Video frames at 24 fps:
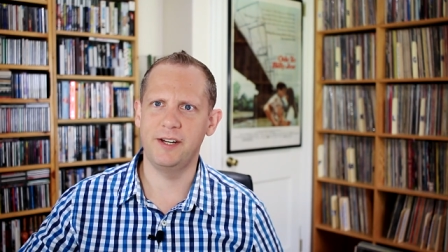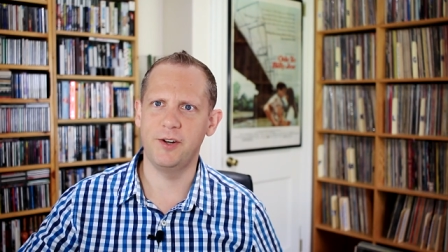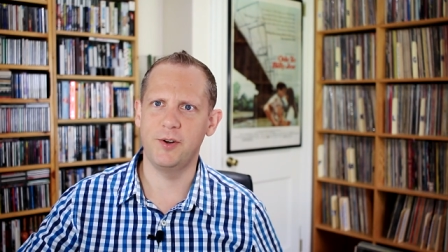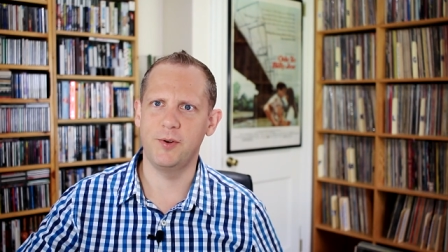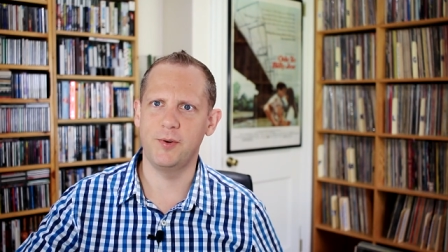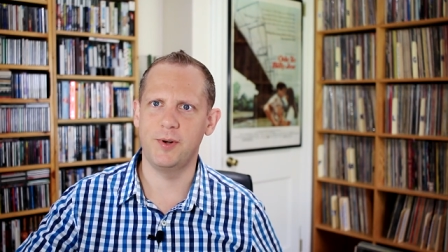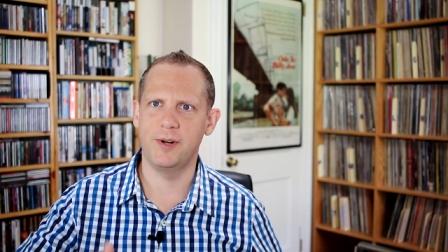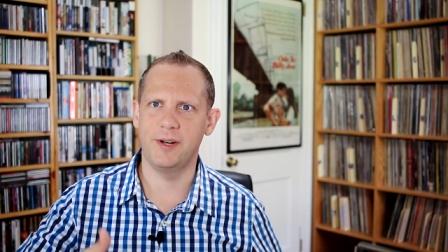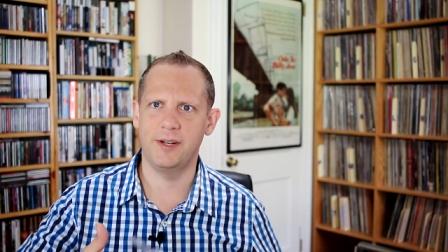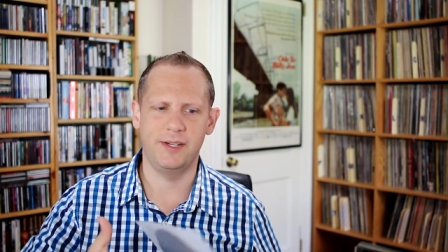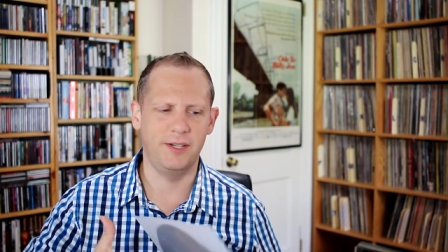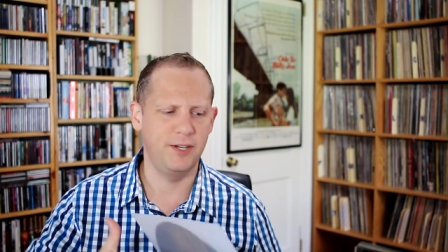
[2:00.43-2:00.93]

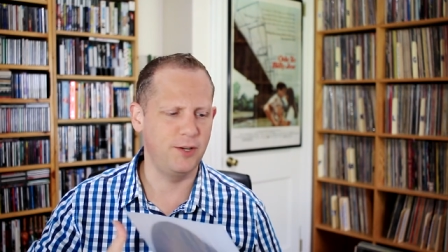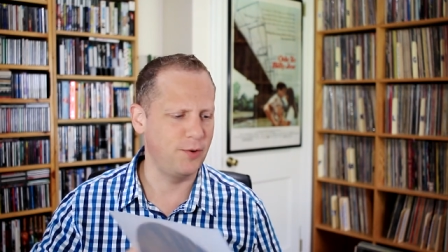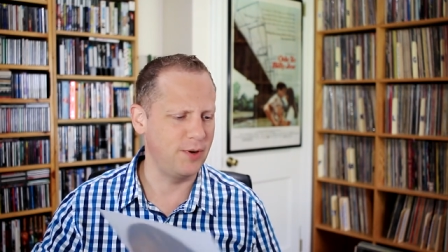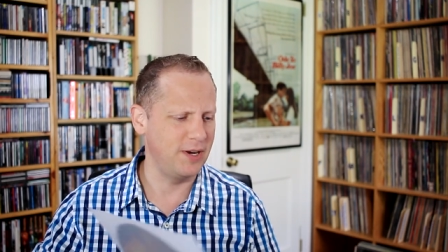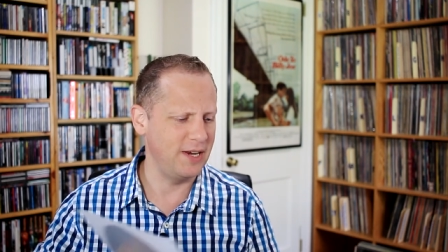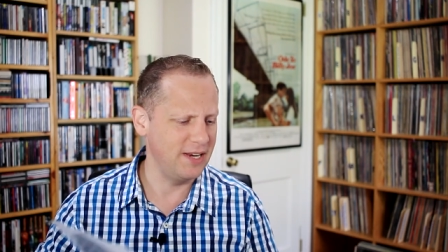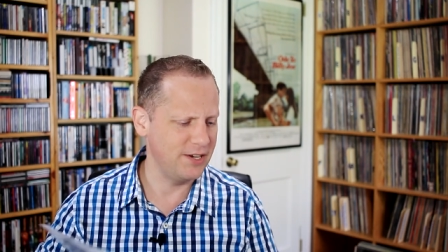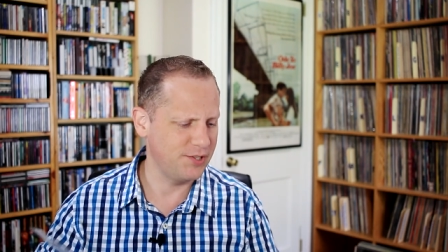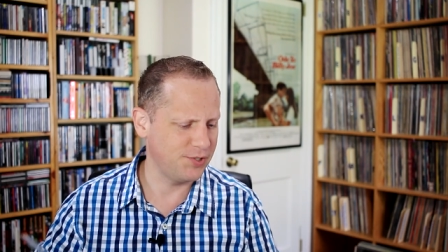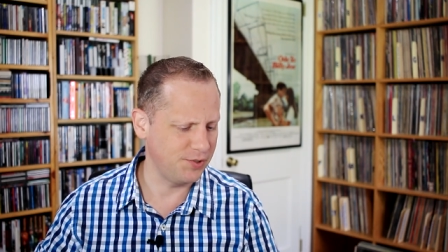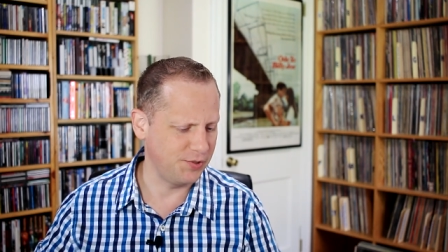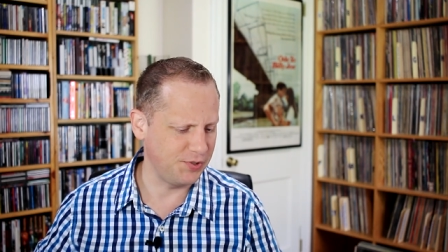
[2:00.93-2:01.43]
No
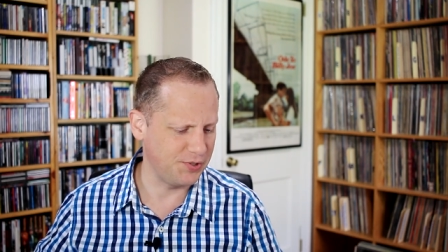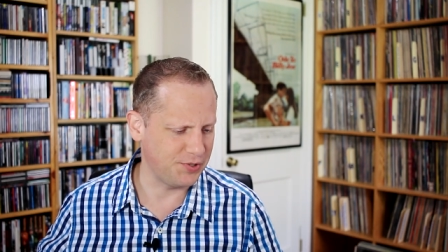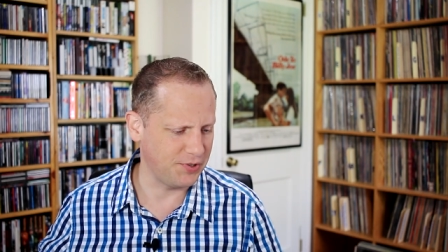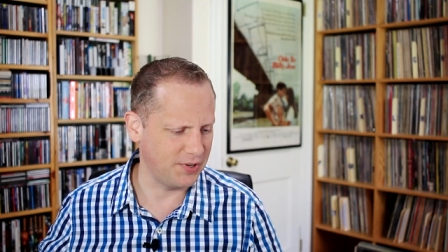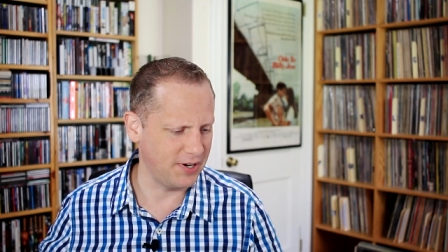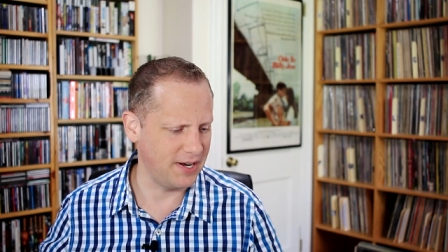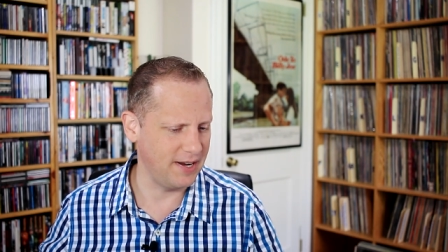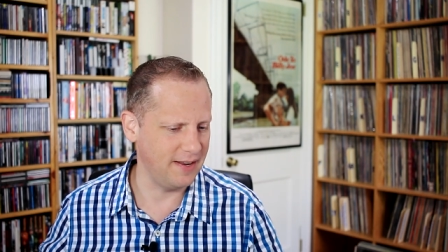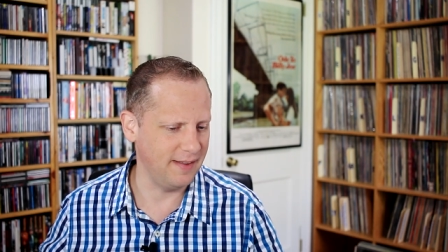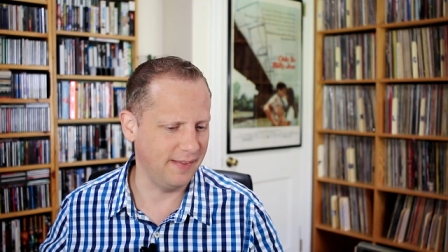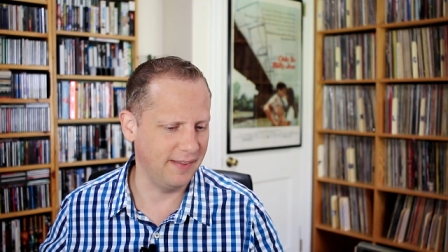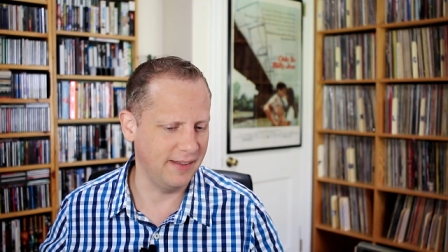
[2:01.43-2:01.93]
initials
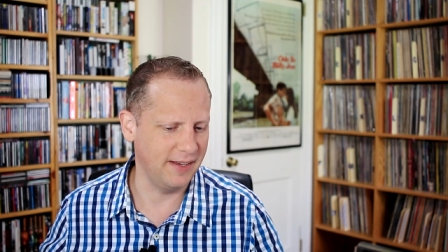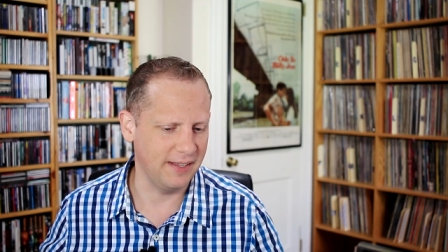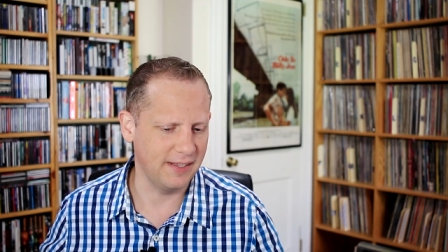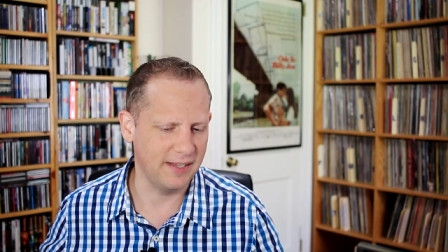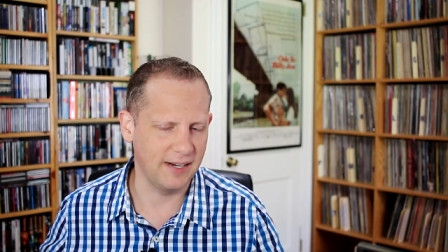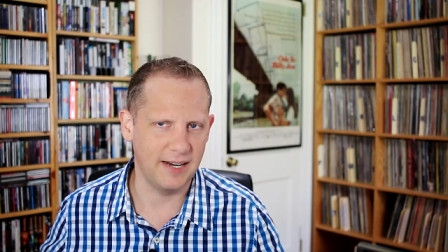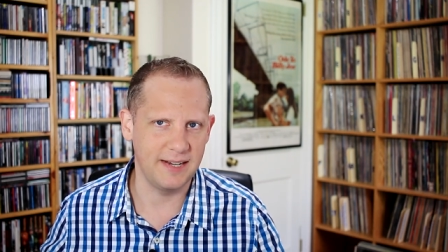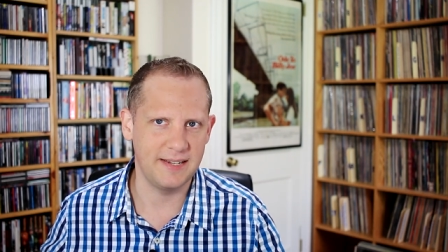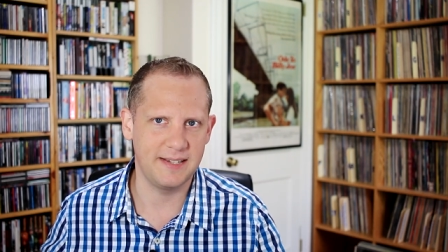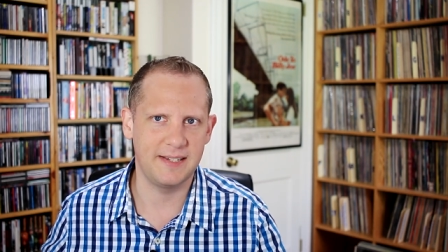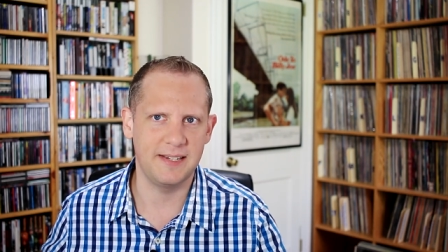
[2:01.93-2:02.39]
or anything that I